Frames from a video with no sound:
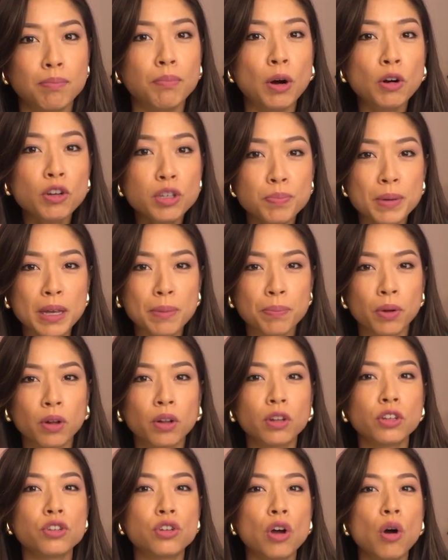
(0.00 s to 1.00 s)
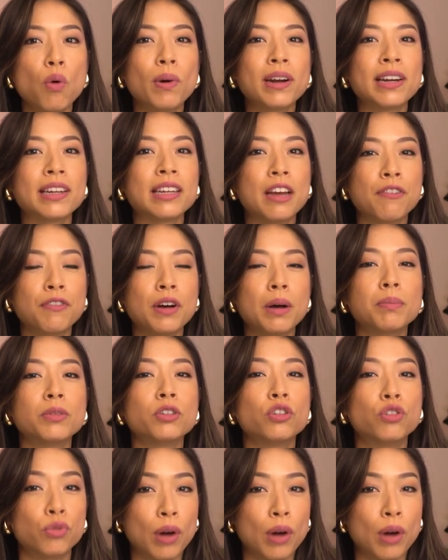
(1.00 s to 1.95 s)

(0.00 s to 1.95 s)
Most people don't want to give up